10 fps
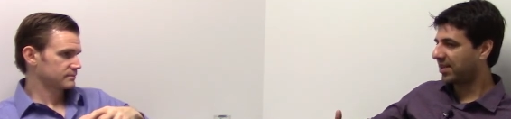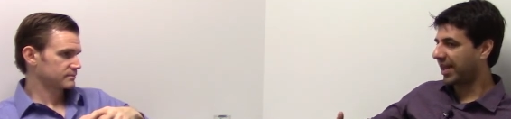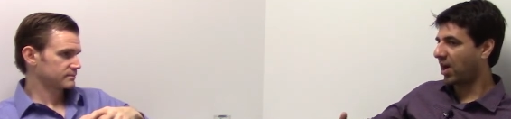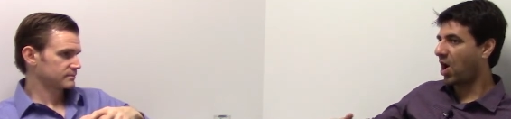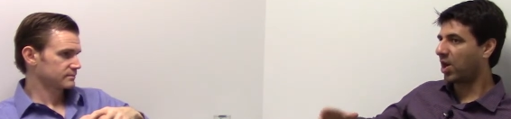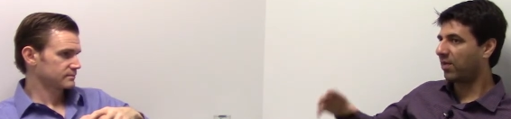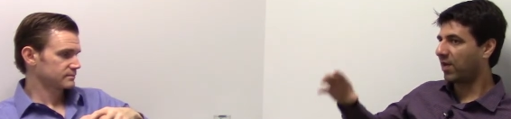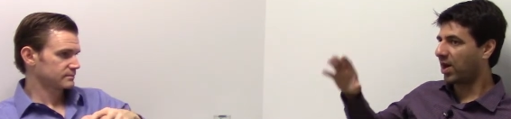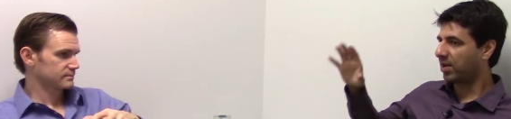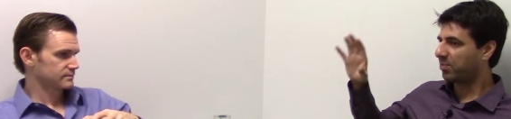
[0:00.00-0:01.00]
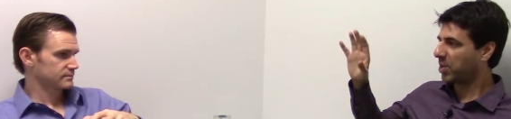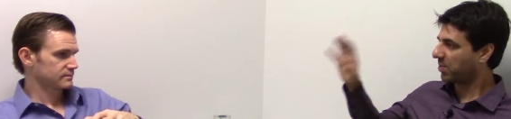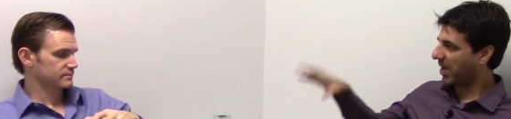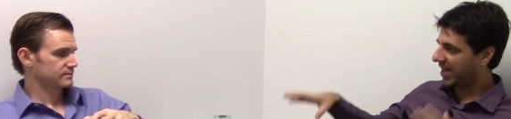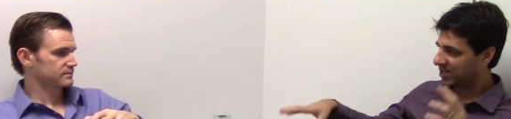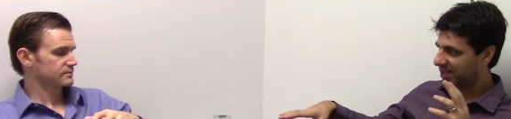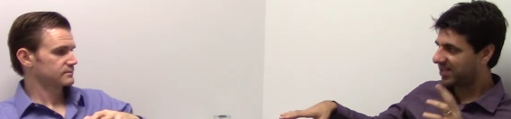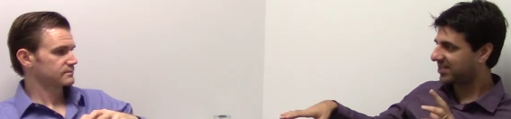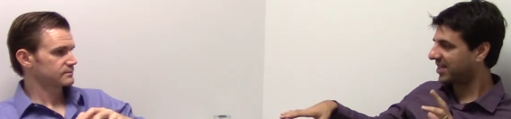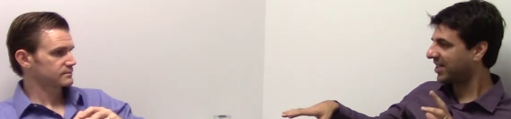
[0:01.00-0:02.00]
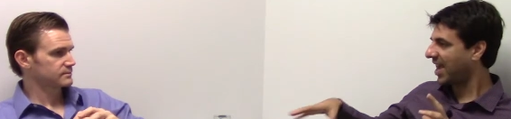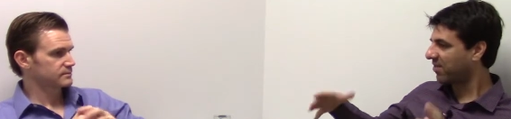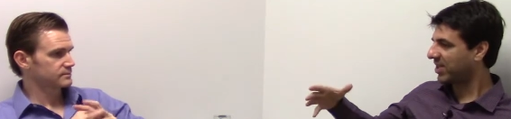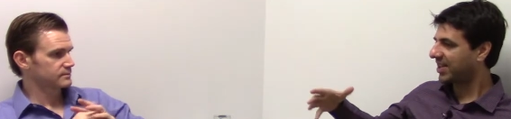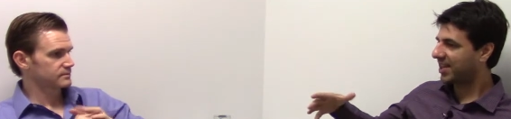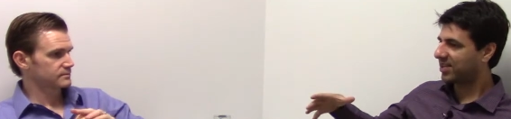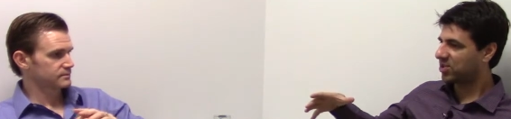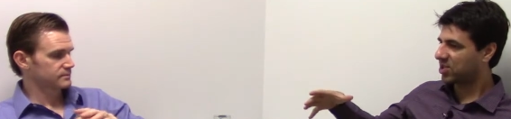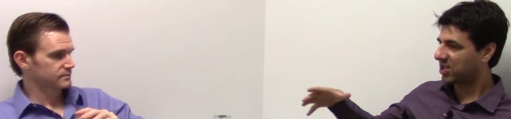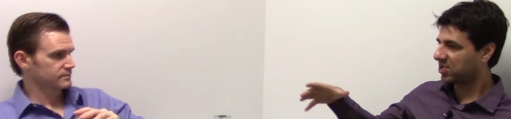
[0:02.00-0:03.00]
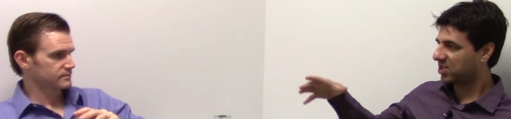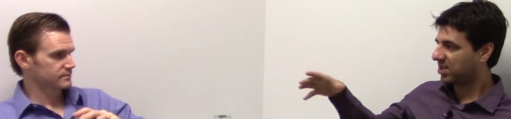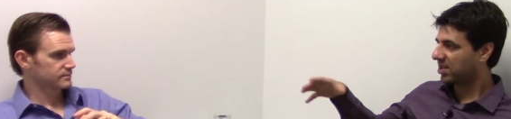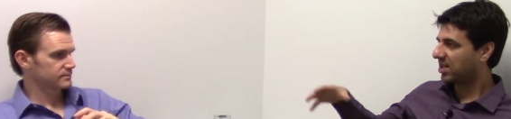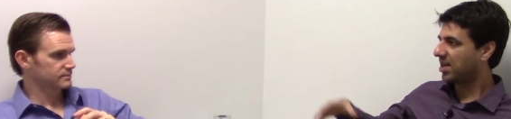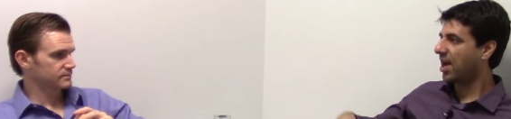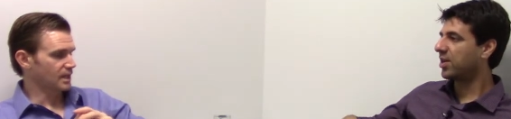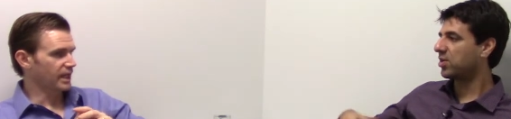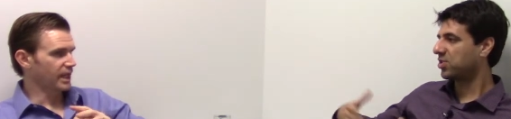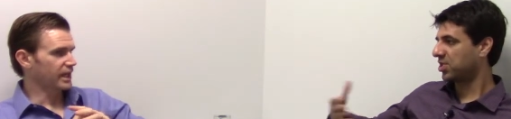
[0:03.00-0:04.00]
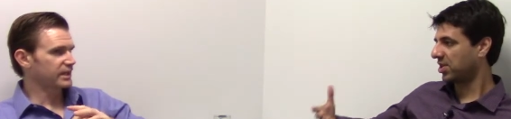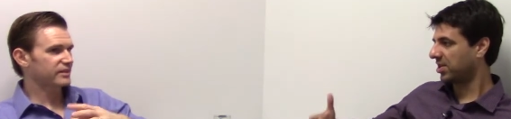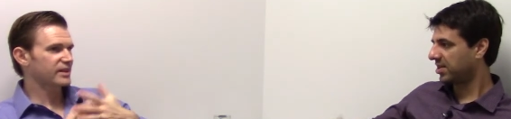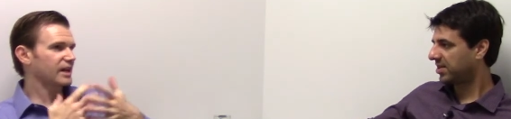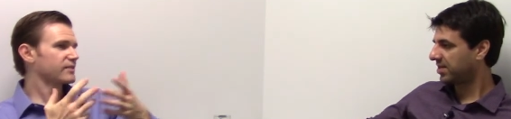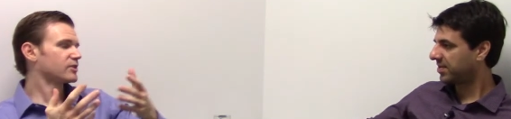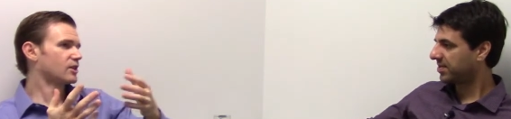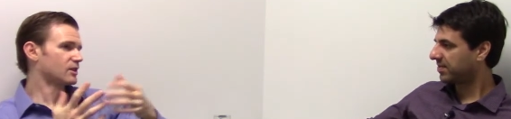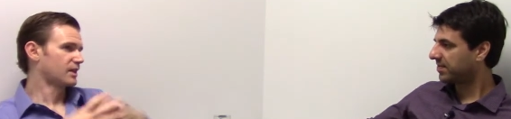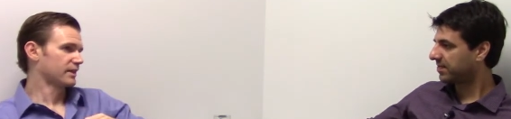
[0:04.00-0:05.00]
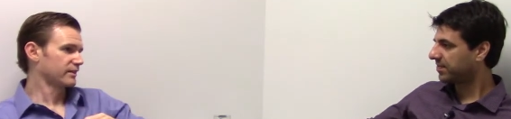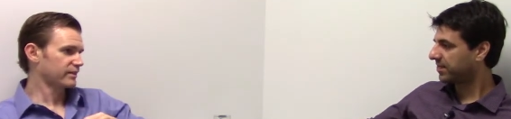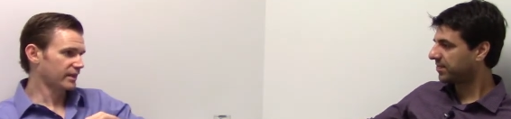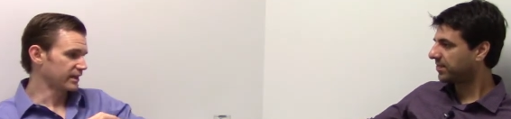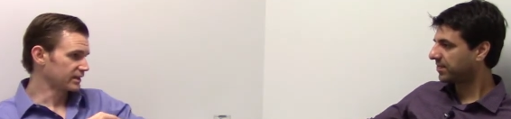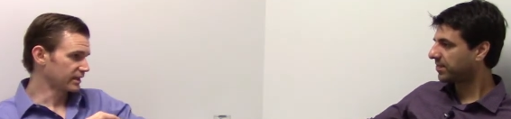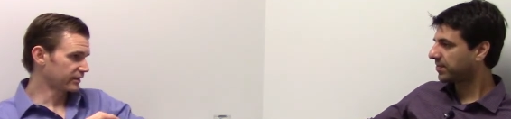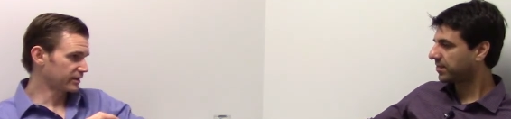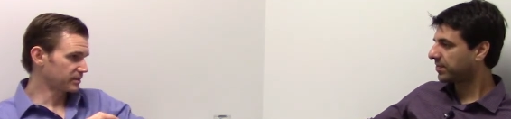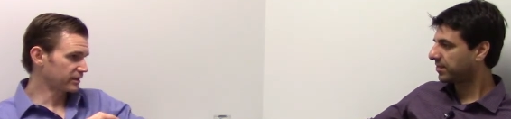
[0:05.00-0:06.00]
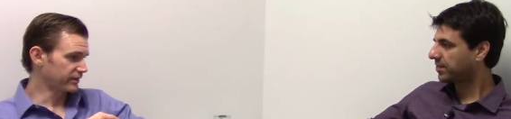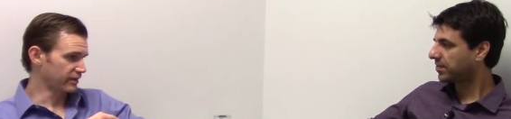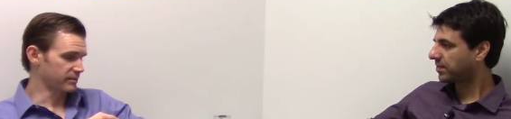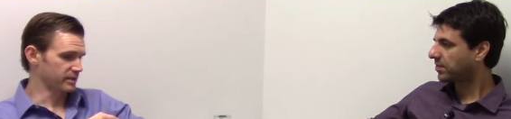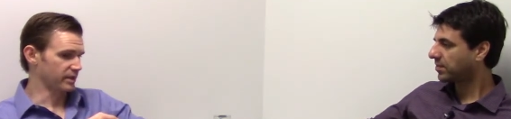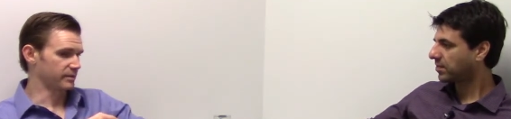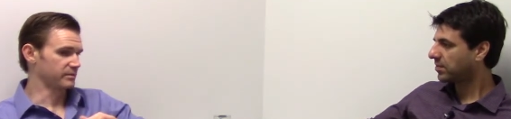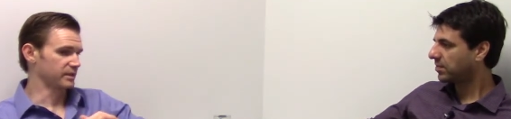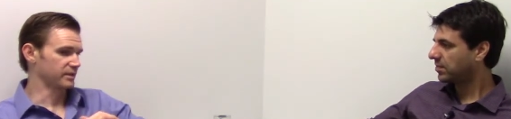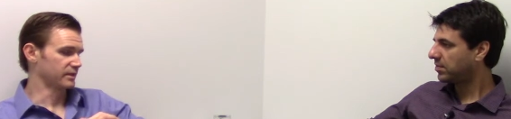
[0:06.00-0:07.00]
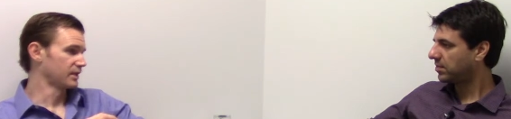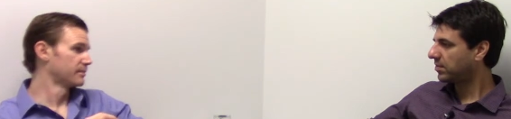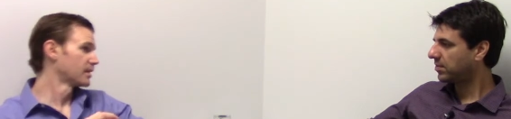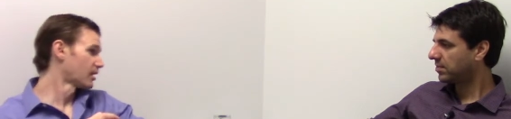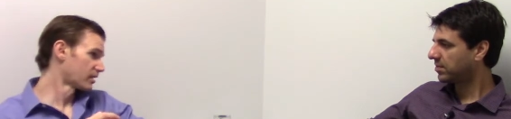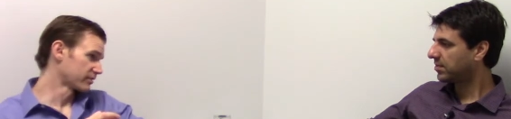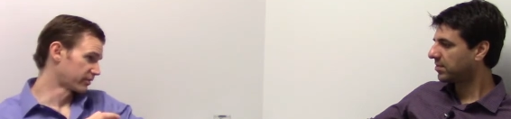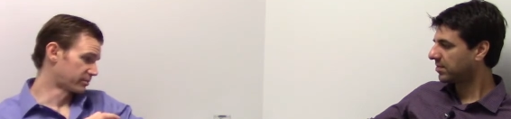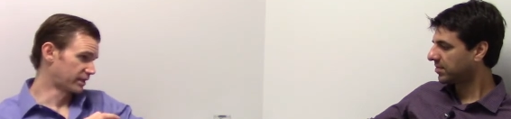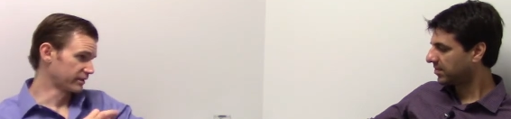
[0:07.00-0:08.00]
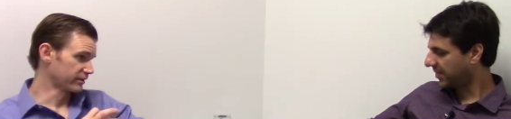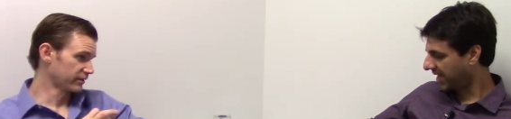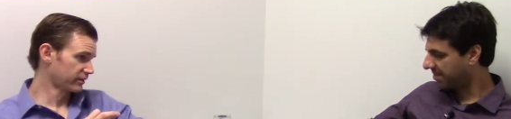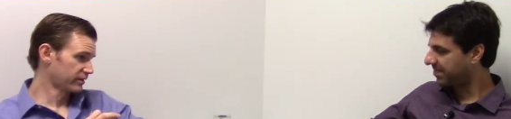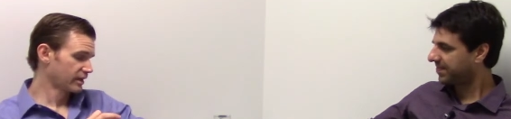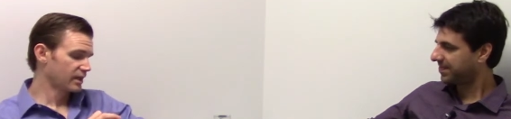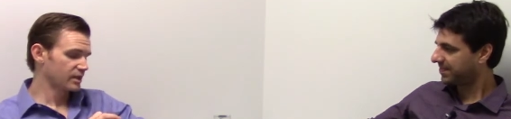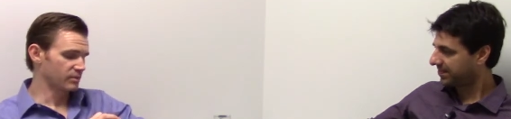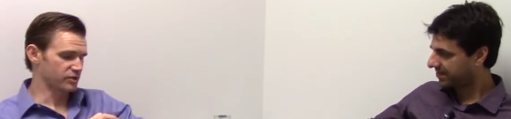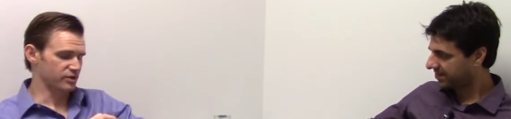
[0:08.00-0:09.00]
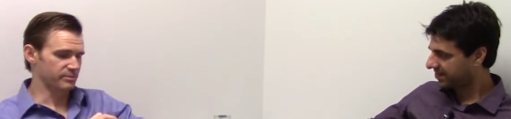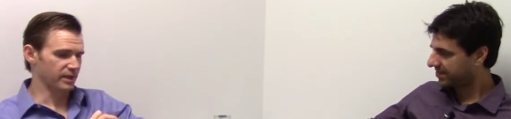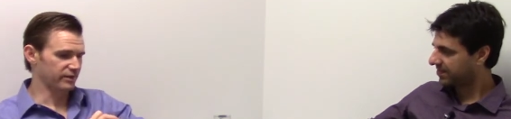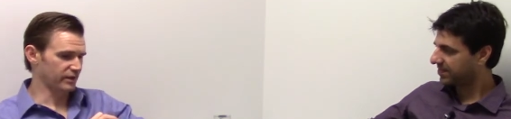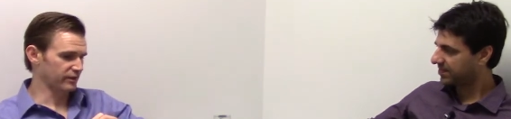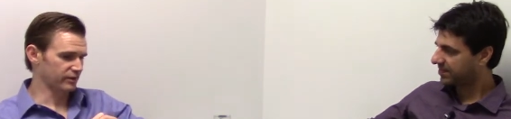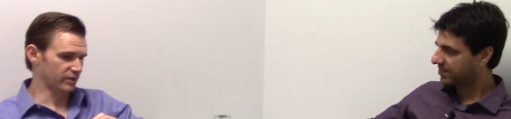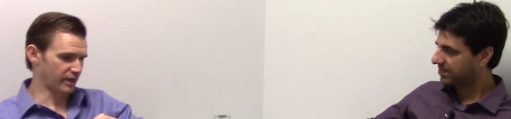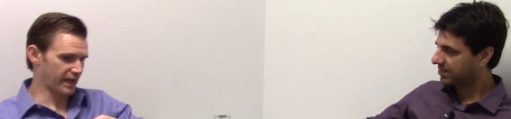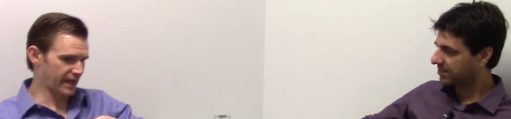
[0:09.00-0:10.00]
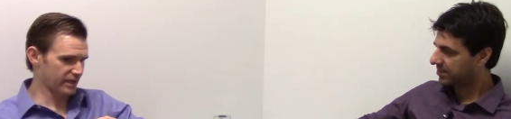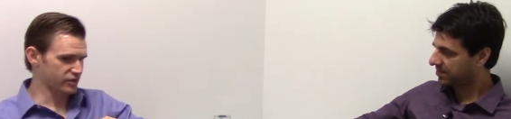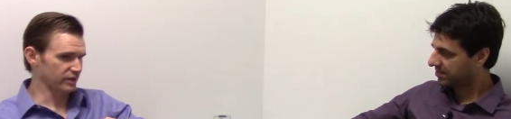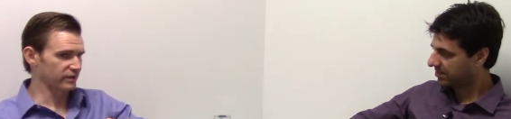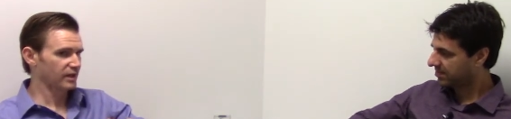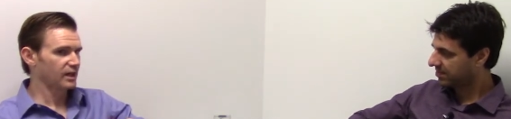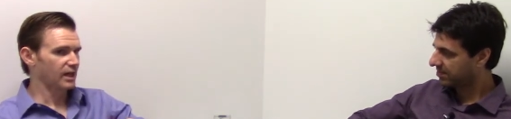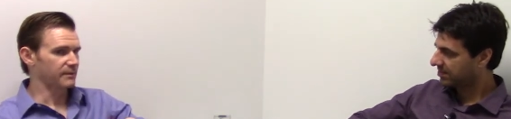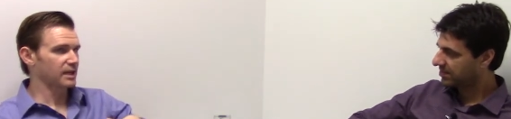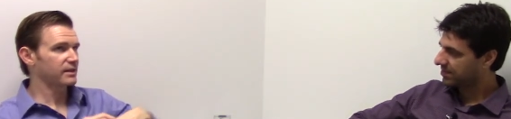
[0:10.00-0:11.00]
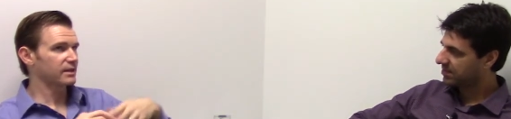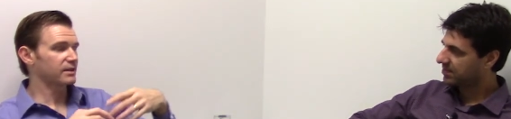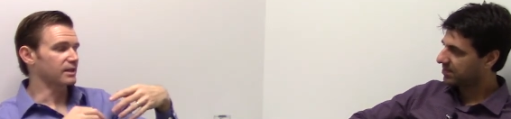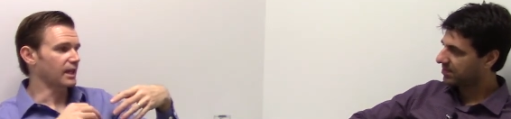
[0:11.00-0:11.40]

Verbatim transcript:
Speaker 1: like all of our book pages and everything is just understood. And it's not even all on site. Like
Speaker 2: some of this is going to be done via email autoresponders, yep. which are based on certain actions. I mean, I think that